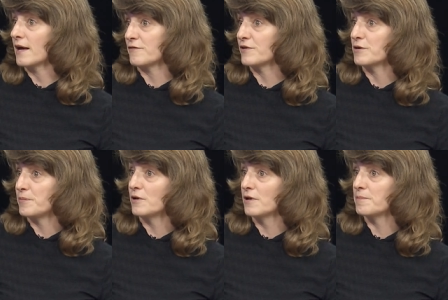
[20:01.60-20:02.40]

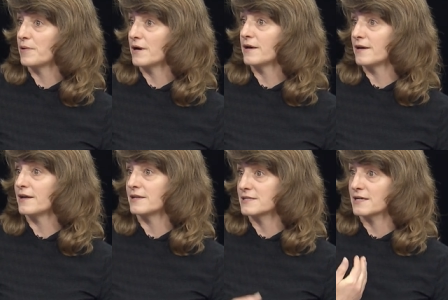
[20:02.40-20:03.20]
enviable, but
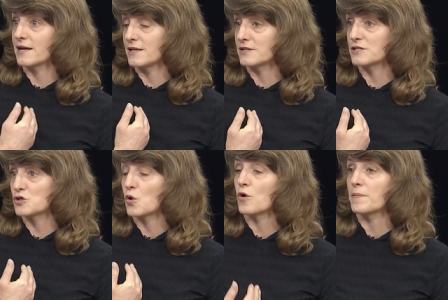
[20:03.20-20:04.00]
inside he's
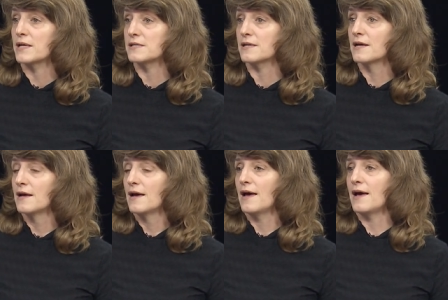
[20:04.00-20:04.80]
tormented.
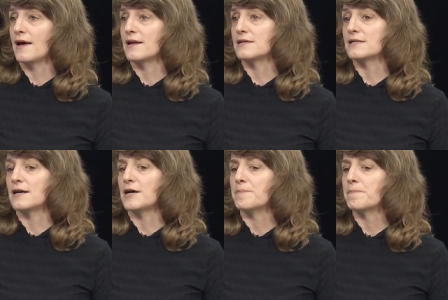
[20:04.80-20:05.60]
And
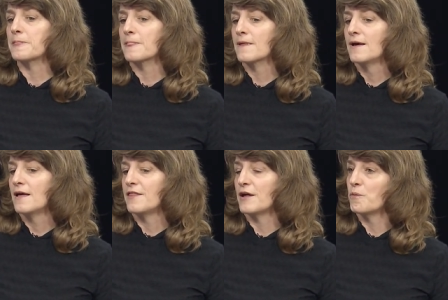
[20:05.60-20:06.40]
um,
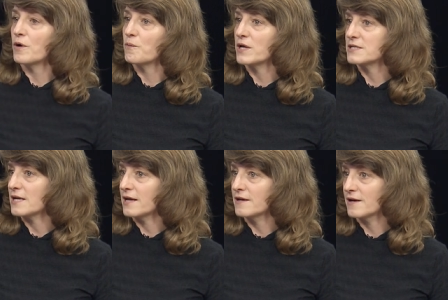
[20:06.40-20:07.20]
then one
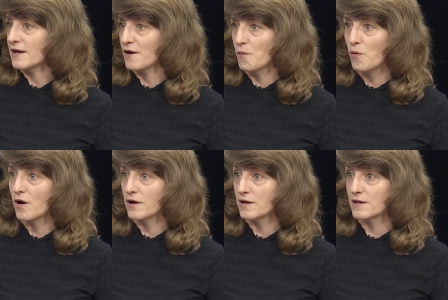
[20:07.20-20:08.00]
Wednesday at
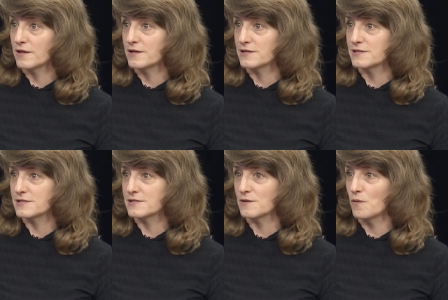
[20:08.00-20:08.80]
one,
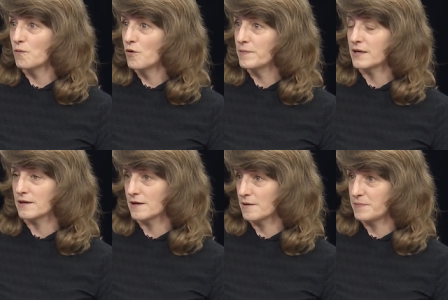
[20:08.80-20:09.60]
this
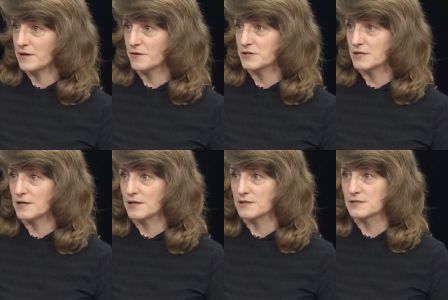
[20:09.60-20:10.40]
woman appears
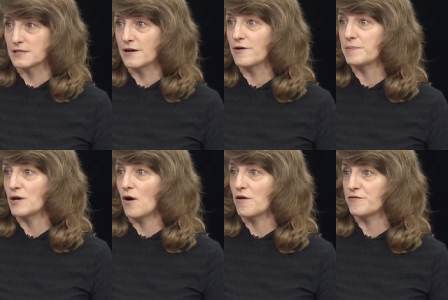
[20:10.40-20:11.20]
in his
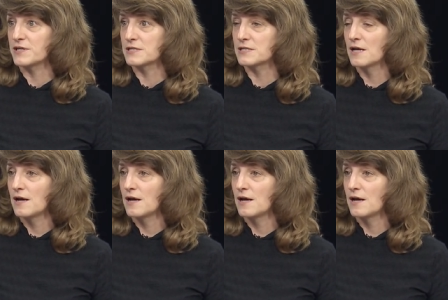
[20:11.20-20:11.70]
therapy office